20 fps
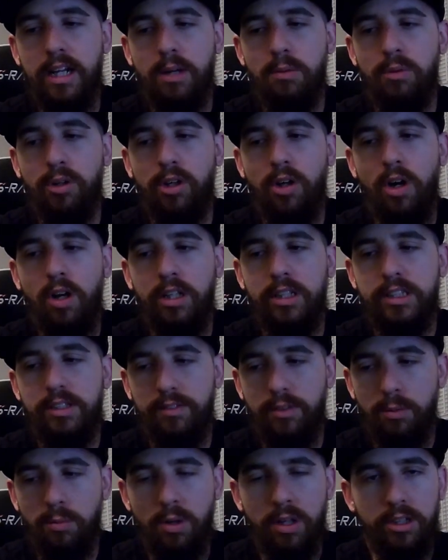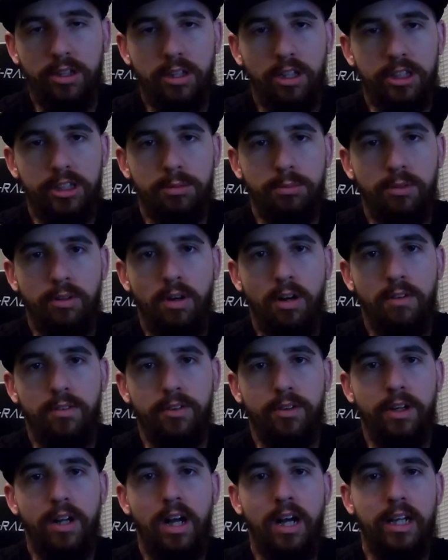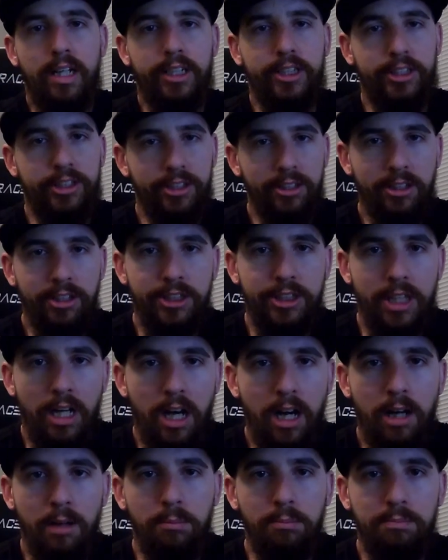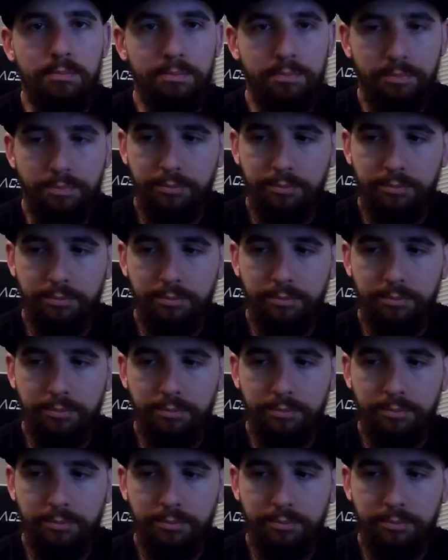And regardless if you run the customer off or not, it's your job.